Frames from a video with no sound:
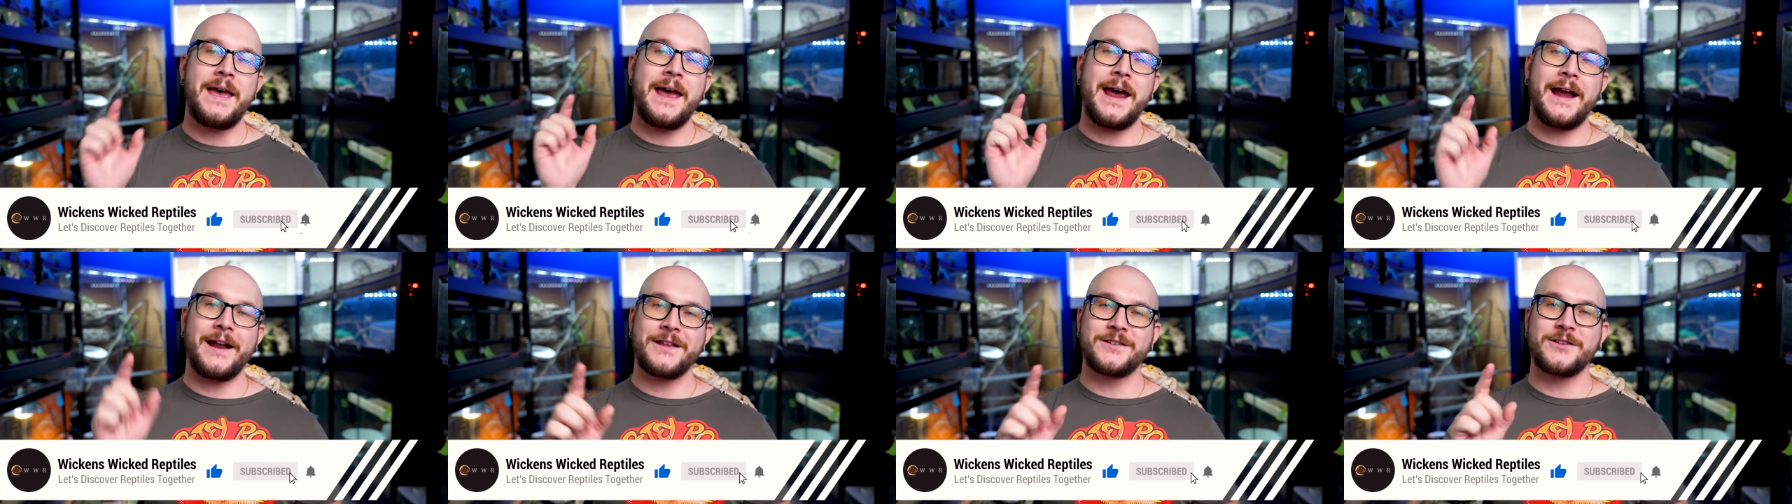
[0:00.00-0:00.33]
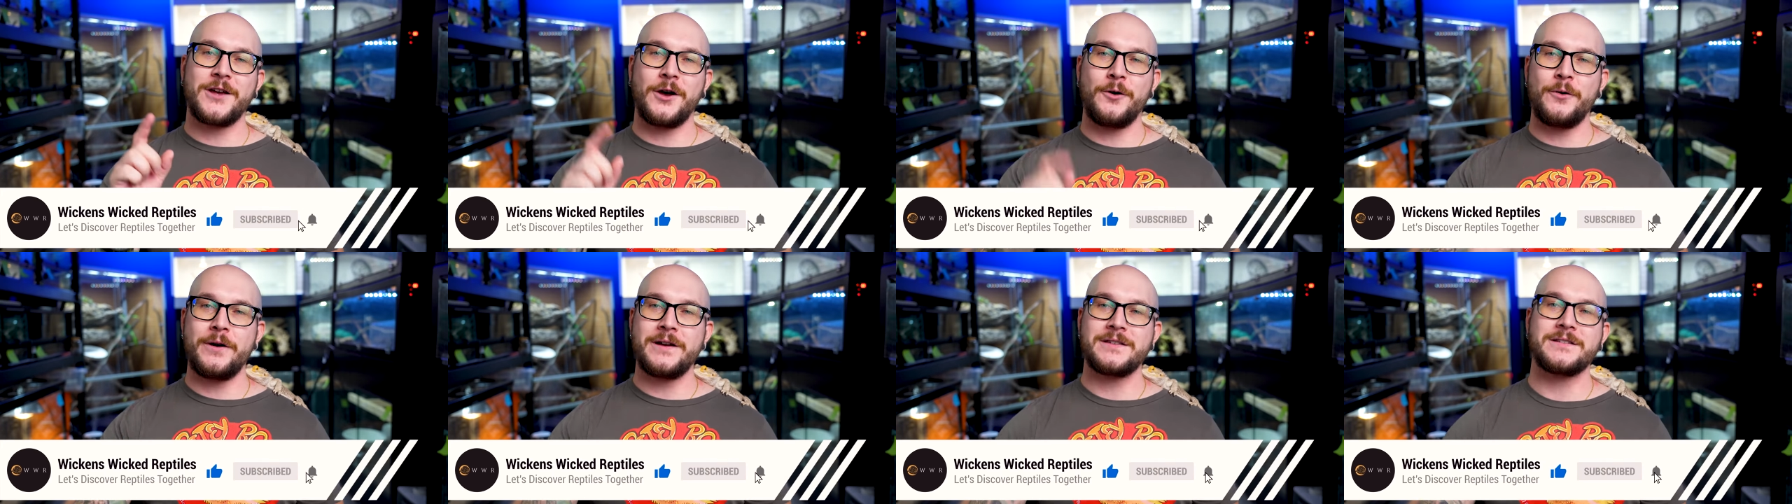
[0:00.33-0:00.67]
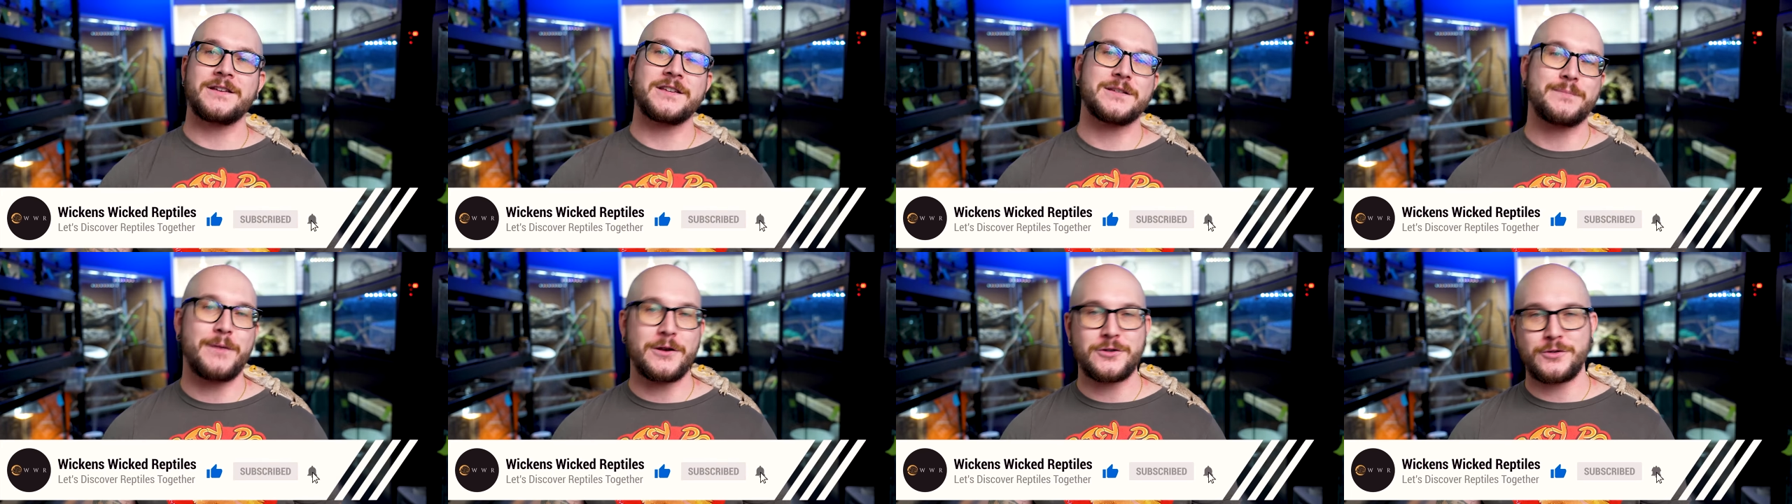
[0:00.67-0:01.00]
And as always,
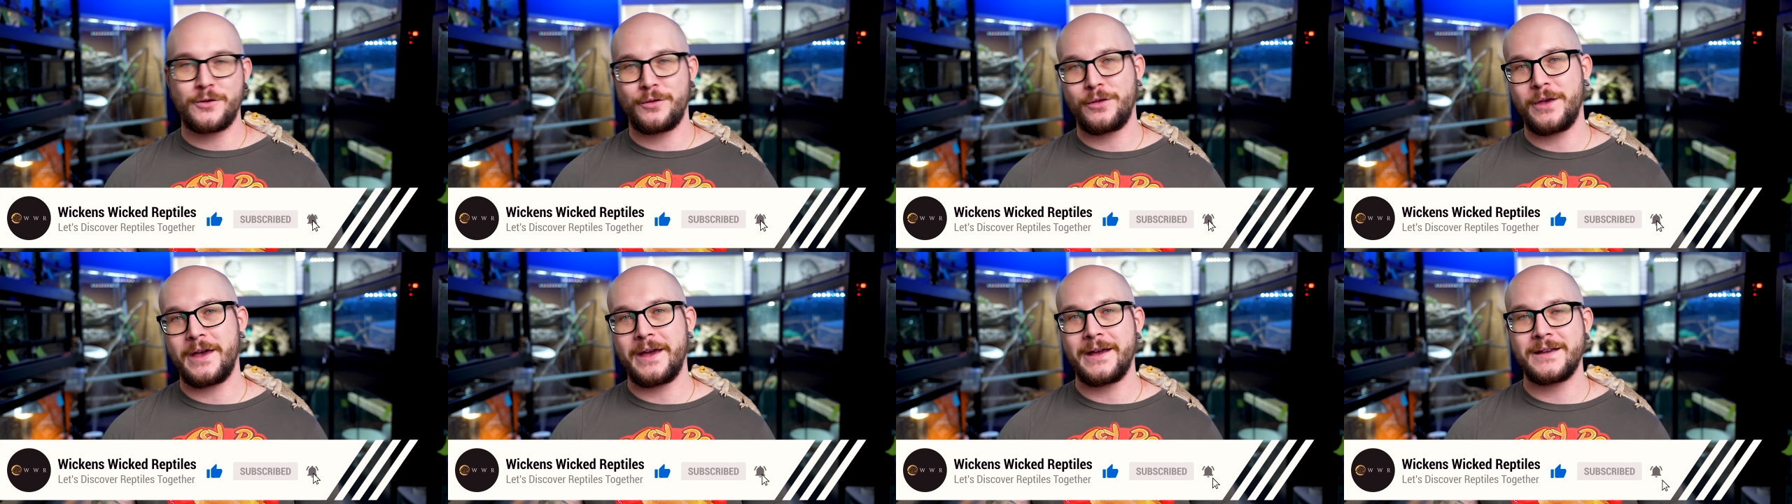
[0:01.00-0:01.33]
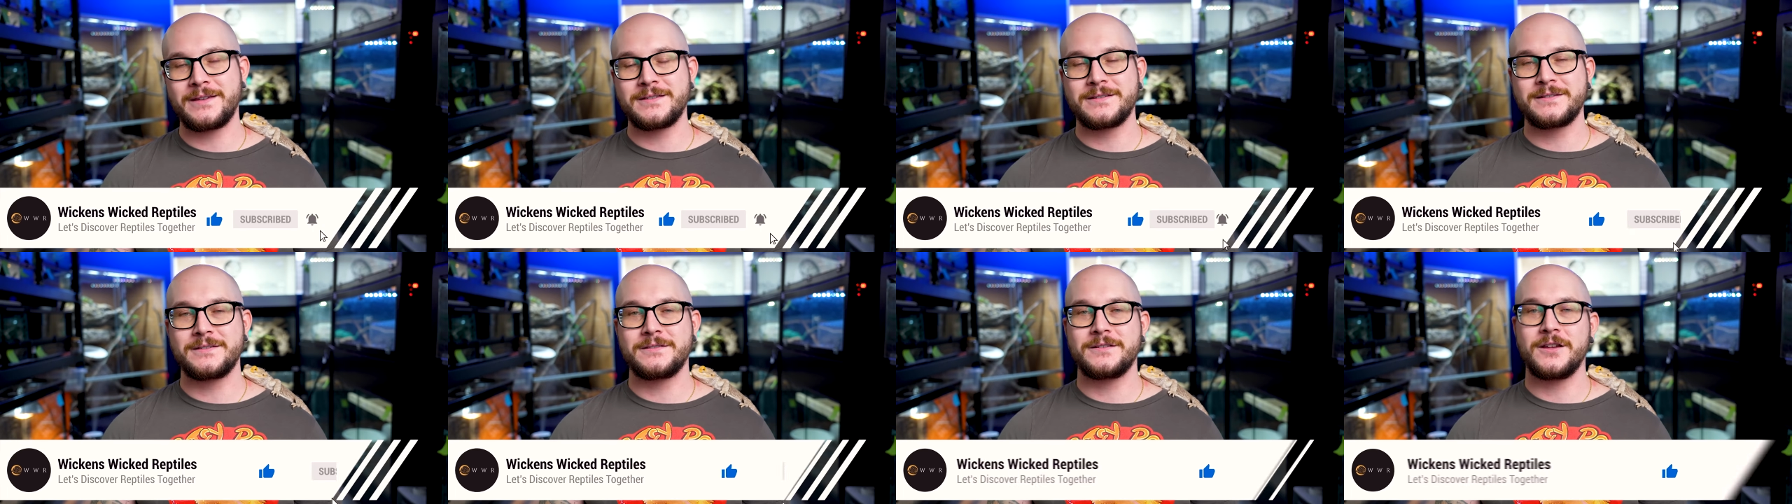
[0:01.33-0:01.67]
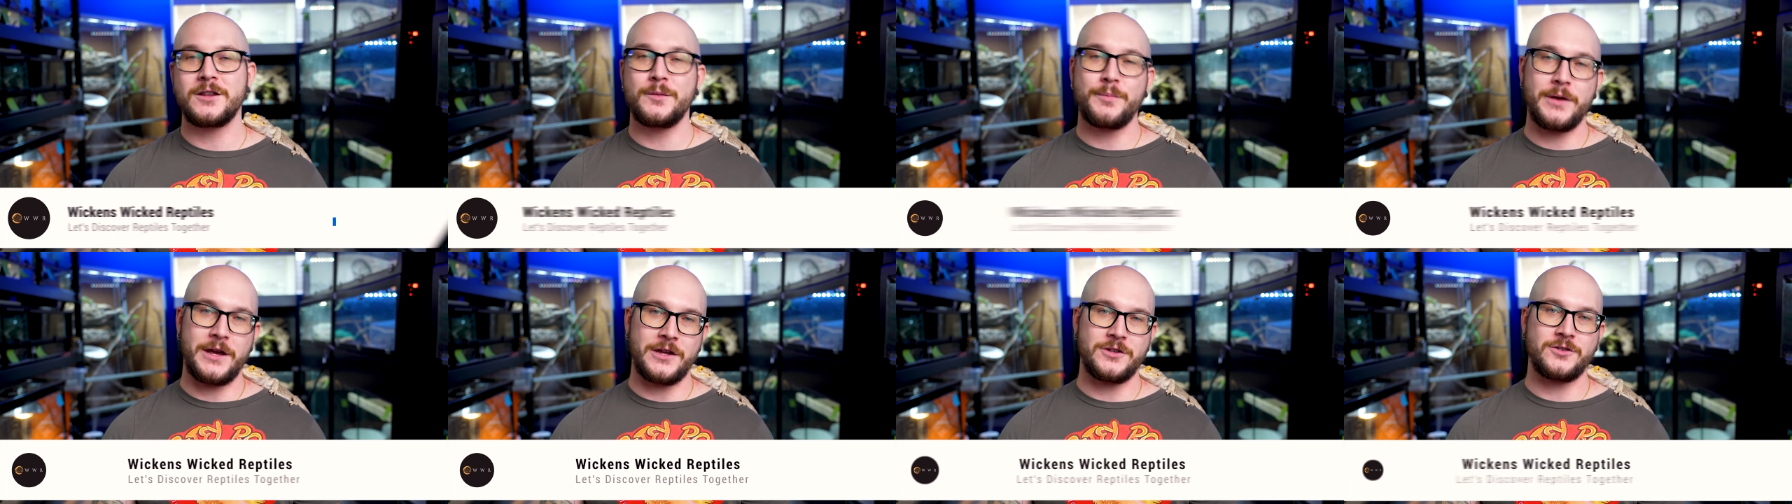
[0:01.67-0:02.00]
a special thanks to
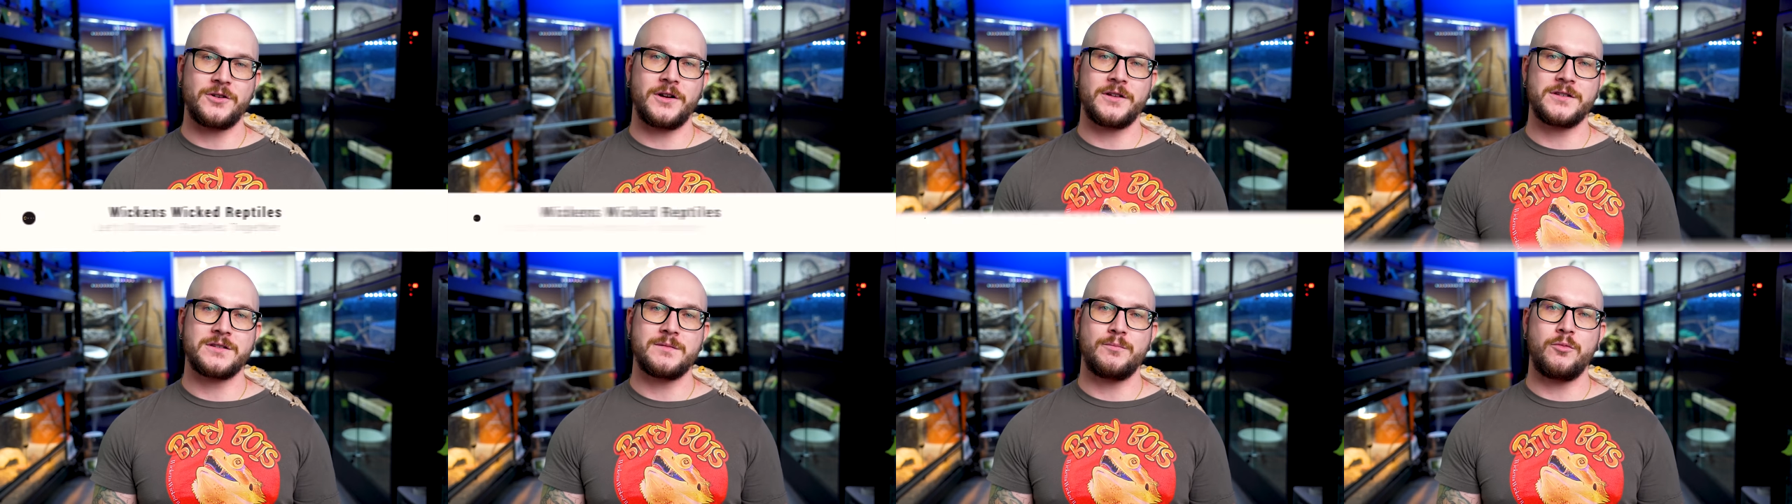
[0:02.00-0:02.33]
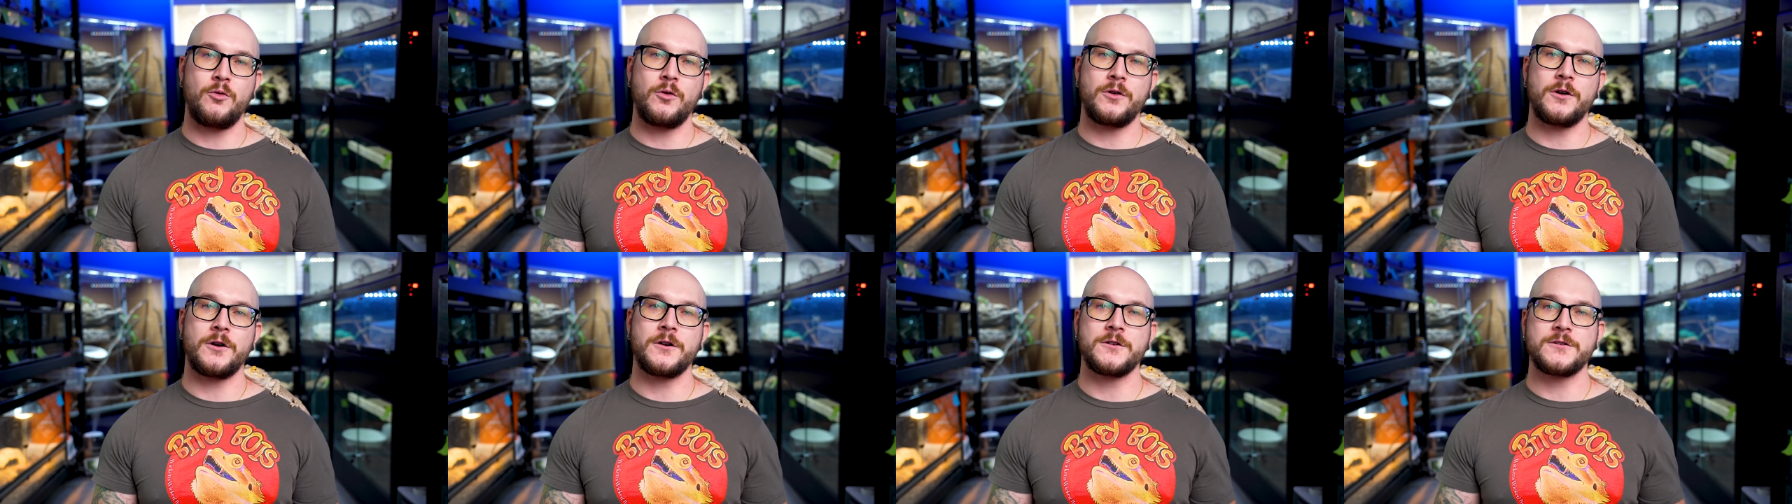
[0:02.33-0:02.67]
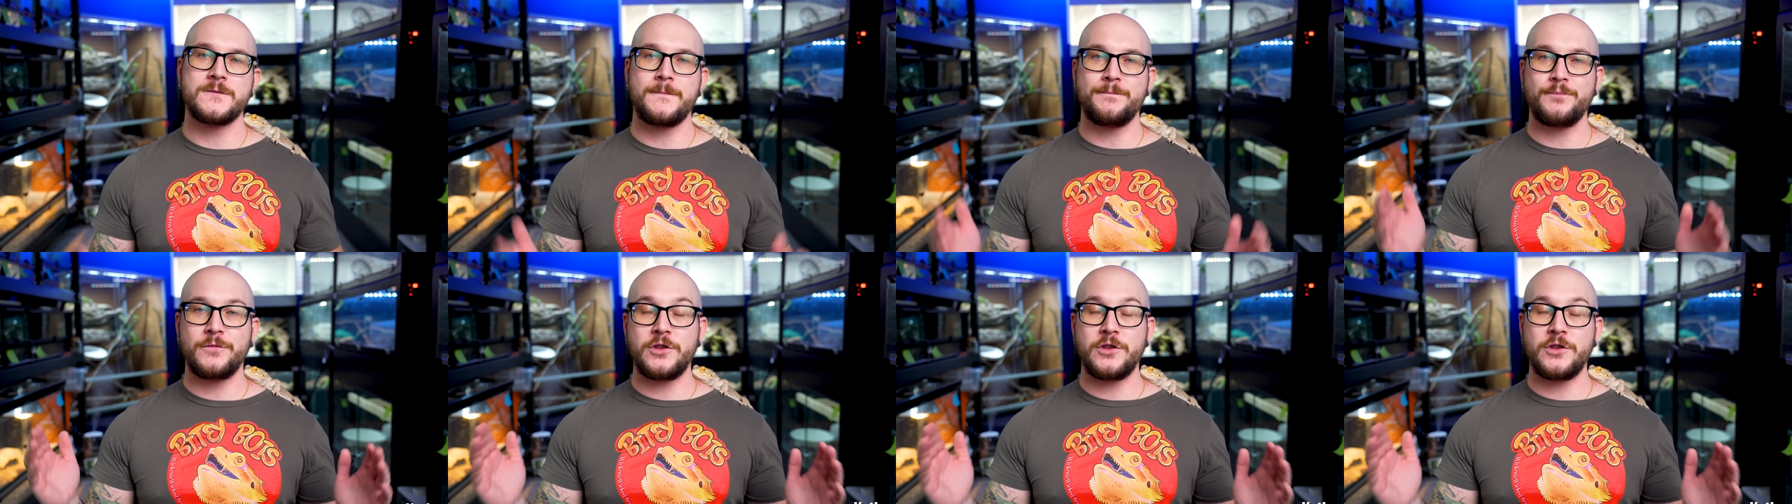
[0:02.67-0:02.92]
the Patreon supporters.